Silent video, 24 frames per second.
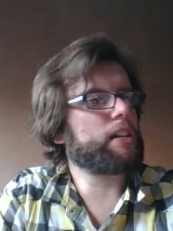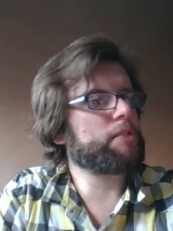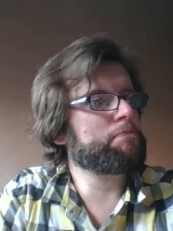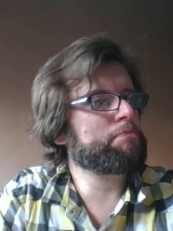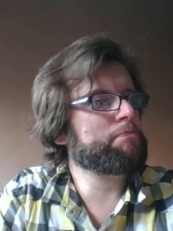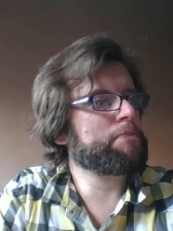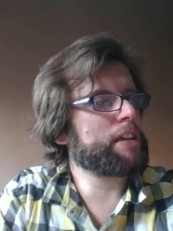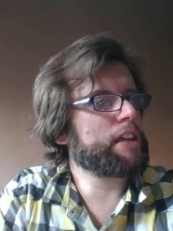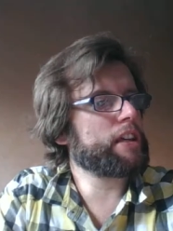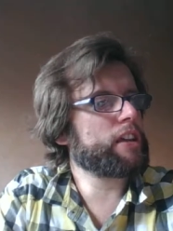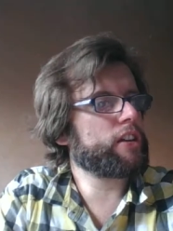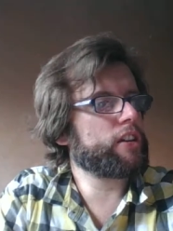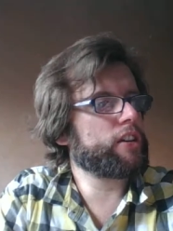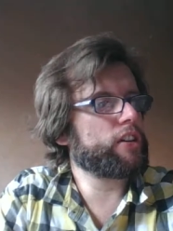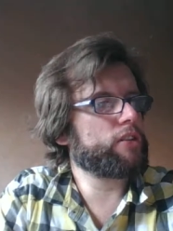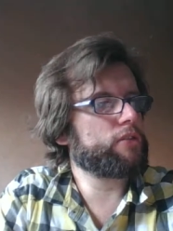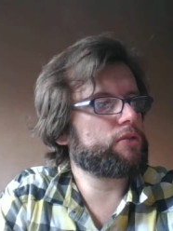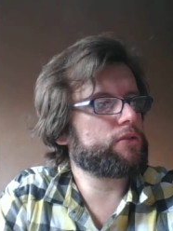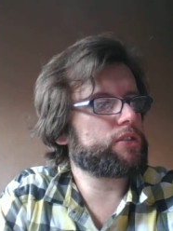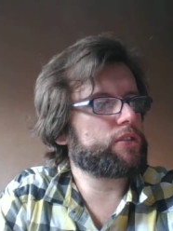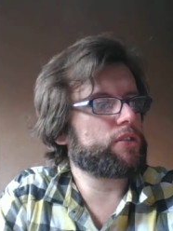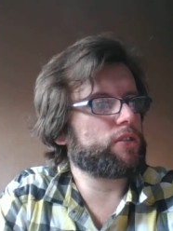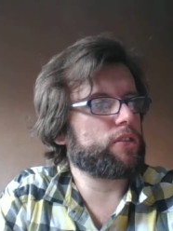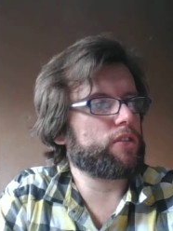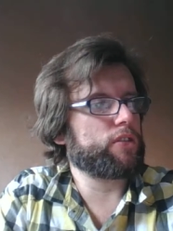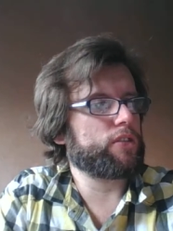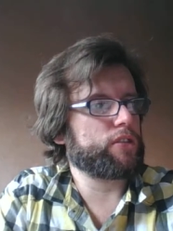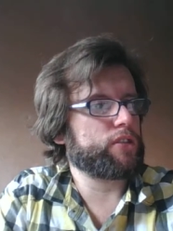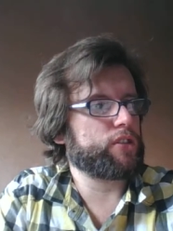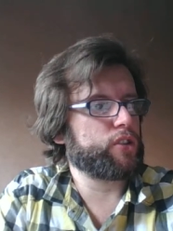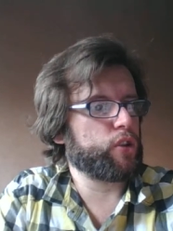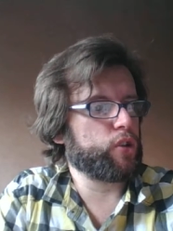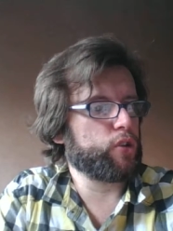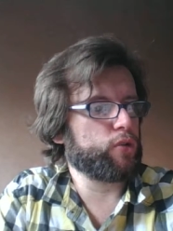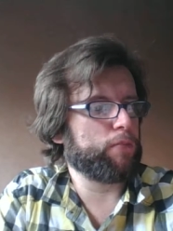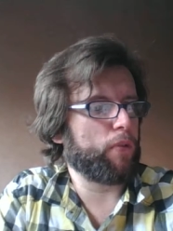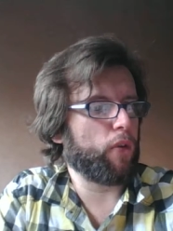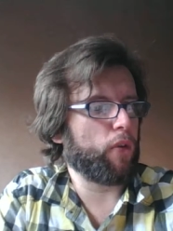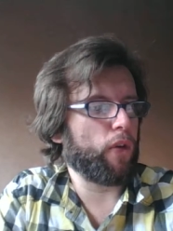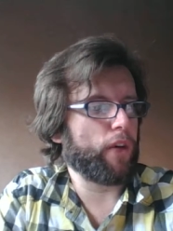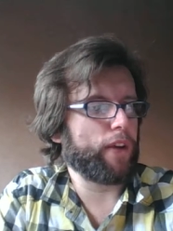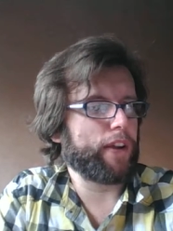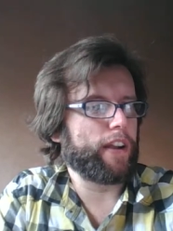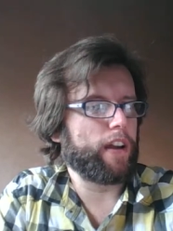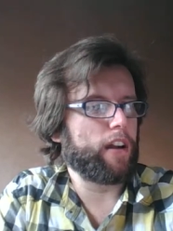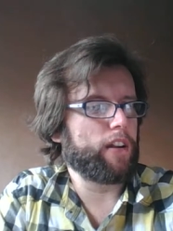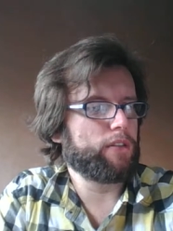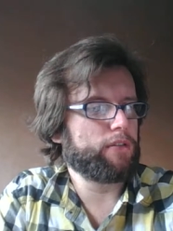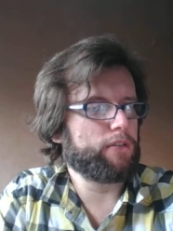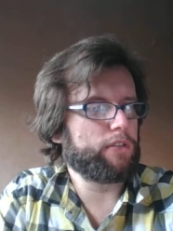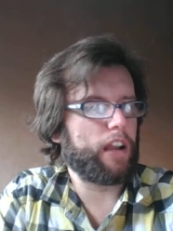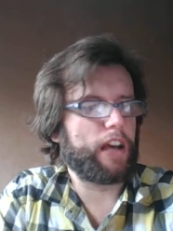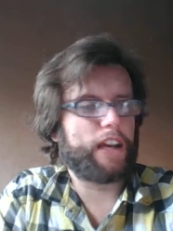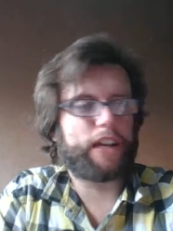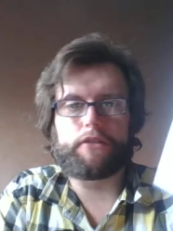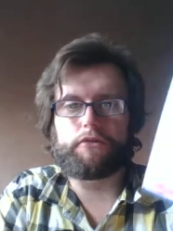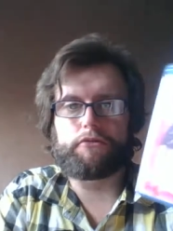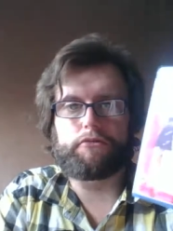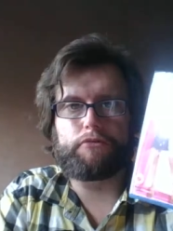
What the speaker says: a Mean Girls sort of 2.0, like a